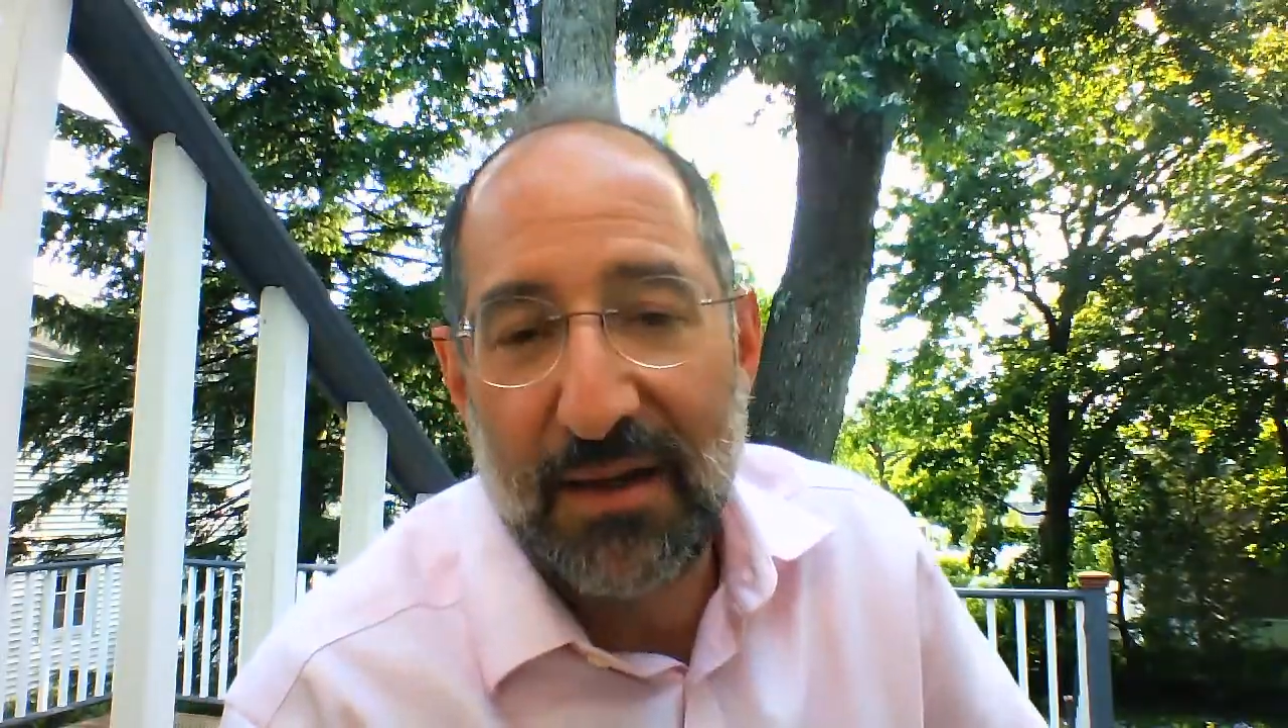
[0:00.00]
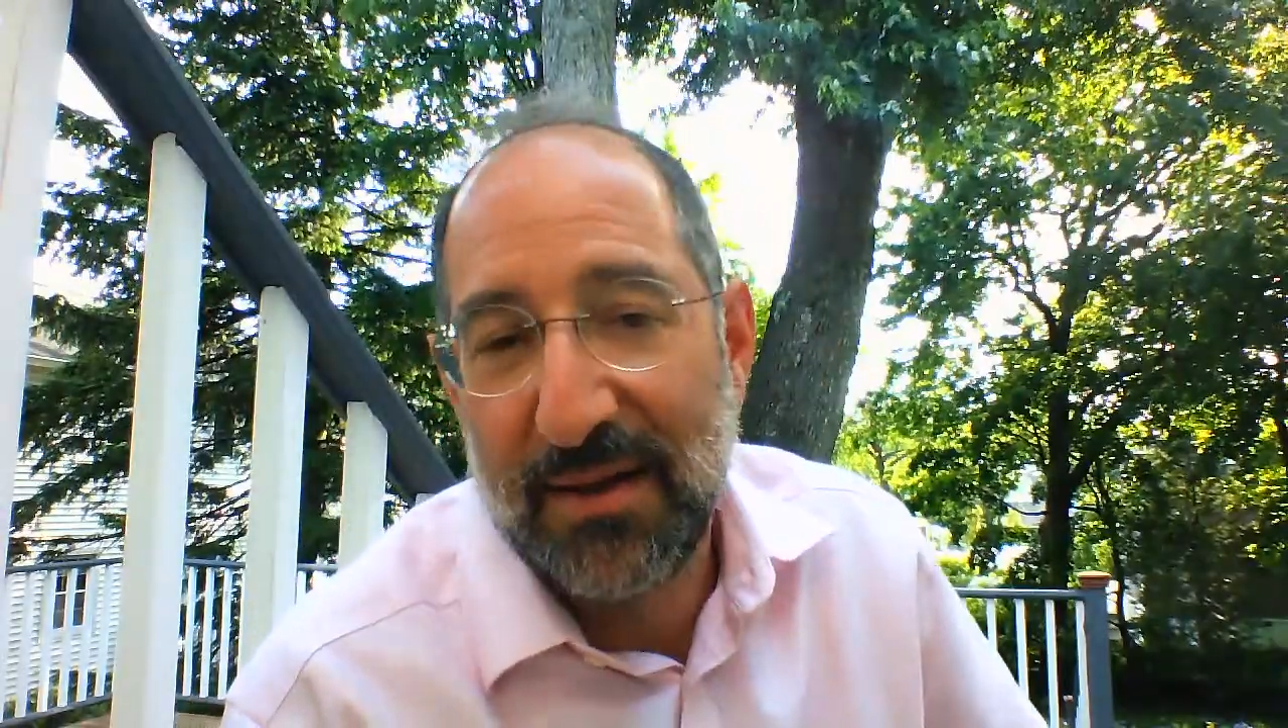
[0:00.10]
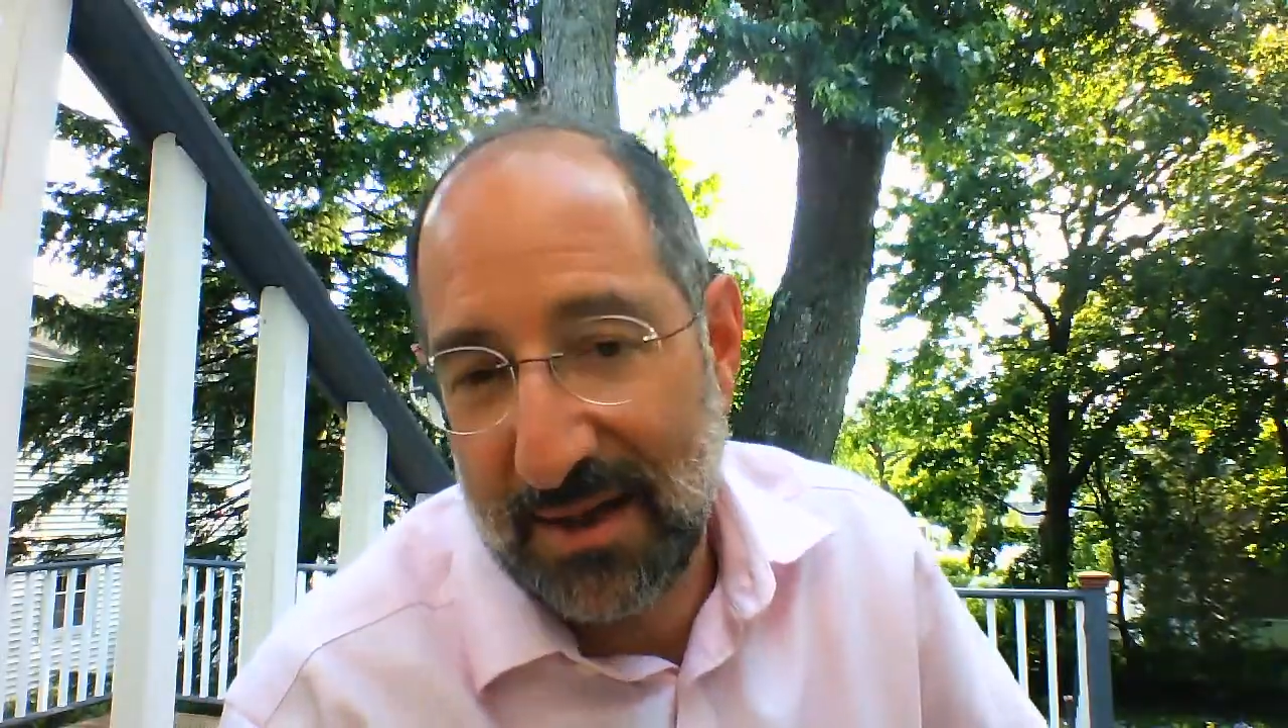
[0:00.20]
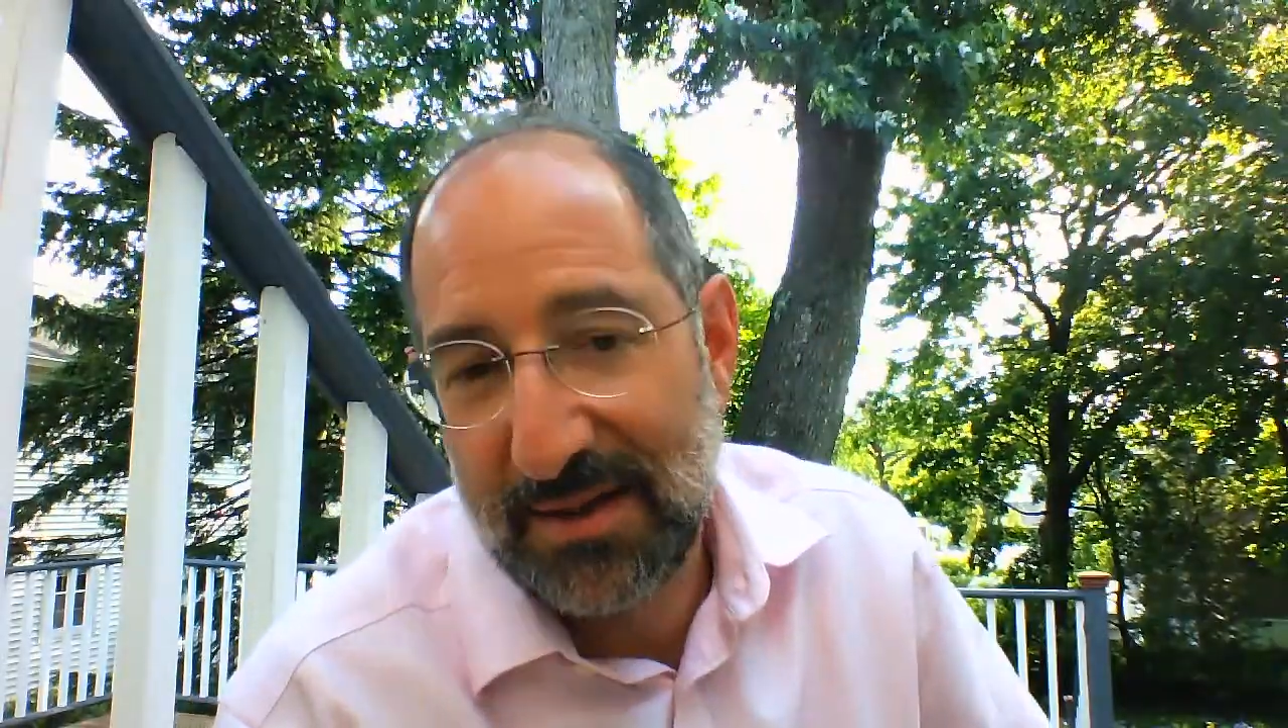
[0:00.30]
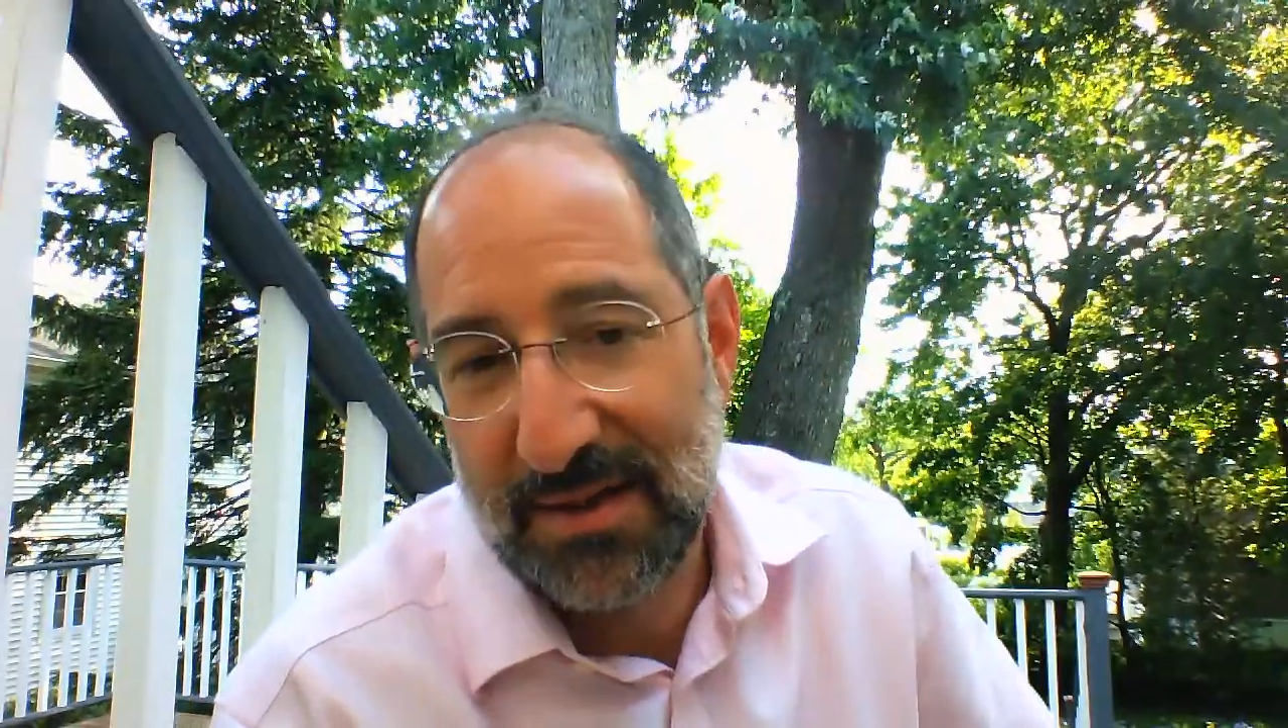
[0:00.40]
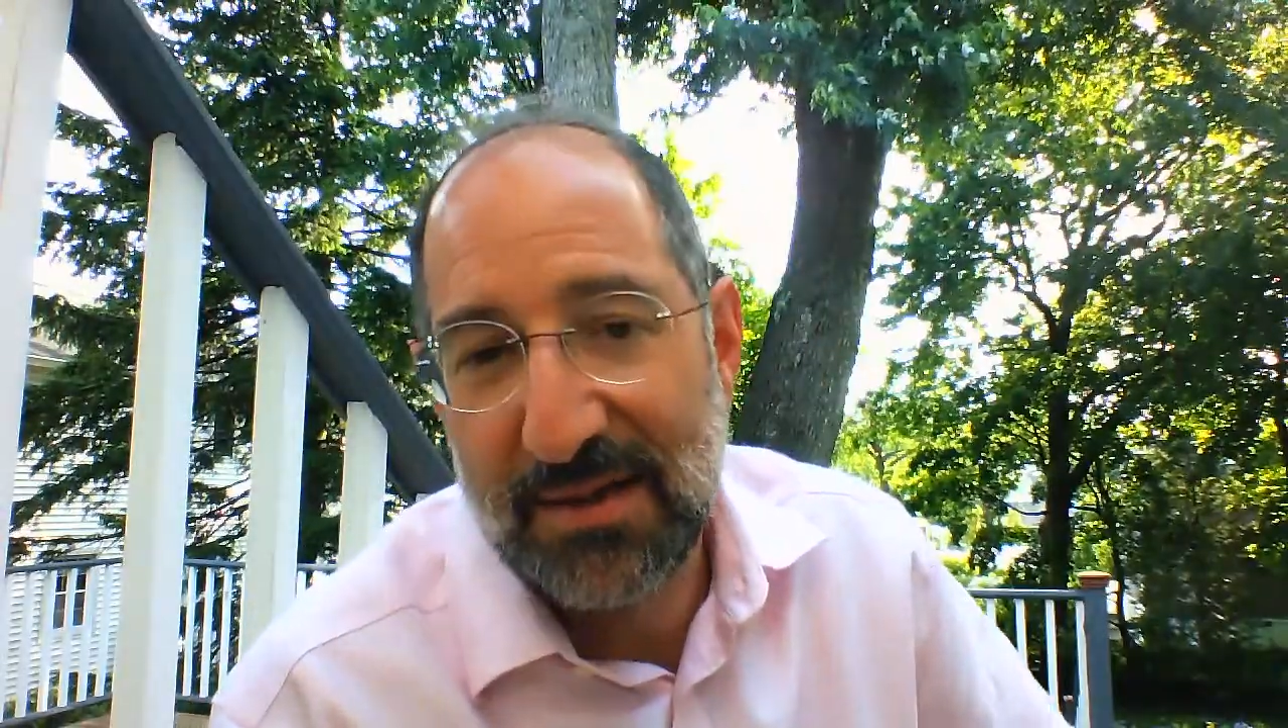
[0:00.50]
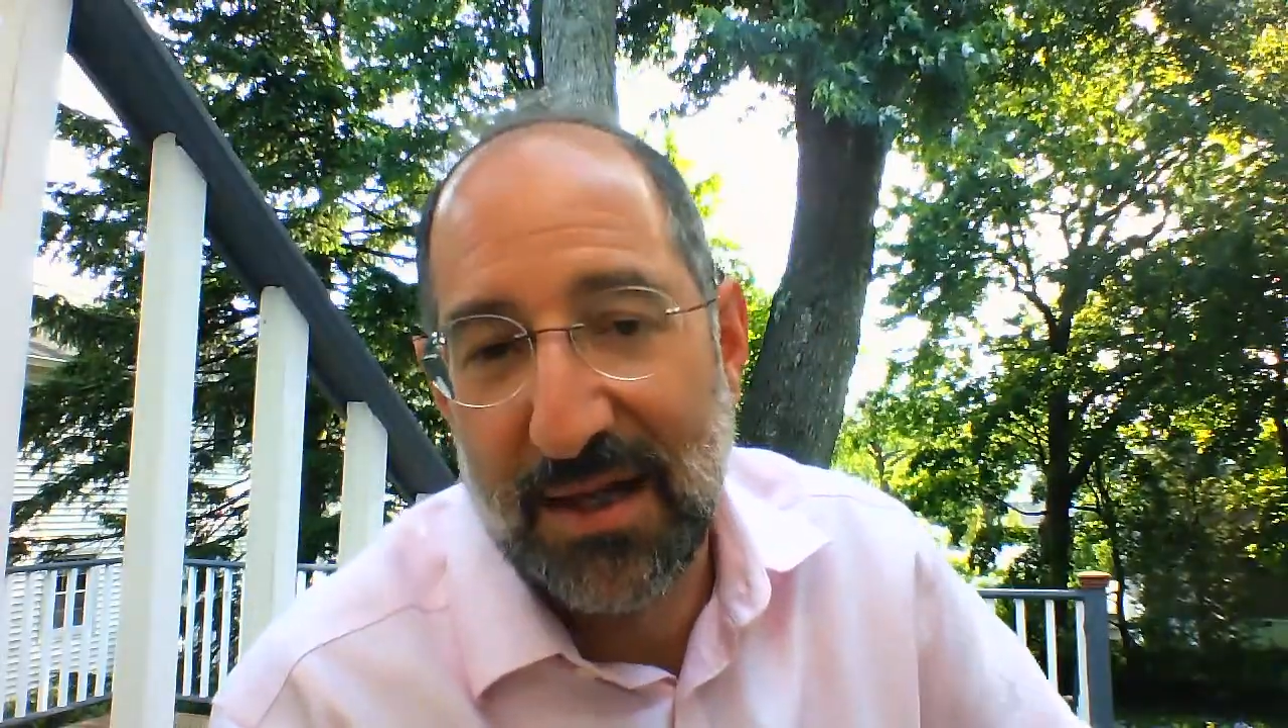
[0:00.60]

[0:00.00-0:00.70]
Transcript: and this